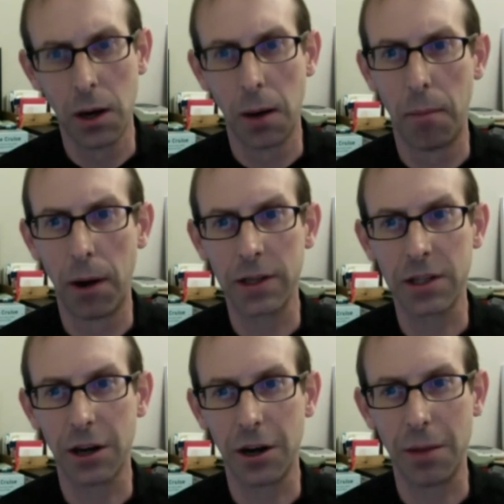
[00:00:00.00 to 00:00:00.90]
but
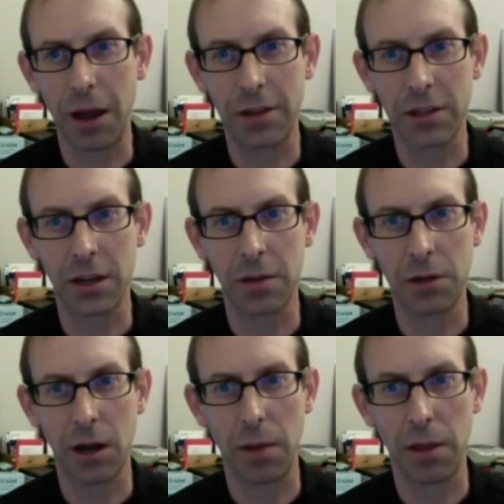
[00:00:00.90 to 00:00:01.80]
at the same
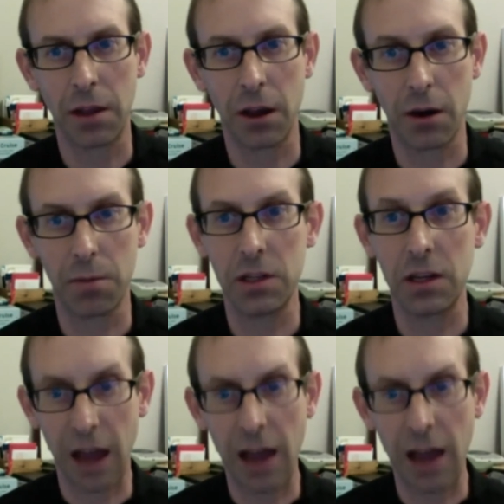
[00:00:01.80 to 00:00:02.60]
time, I think Arabizi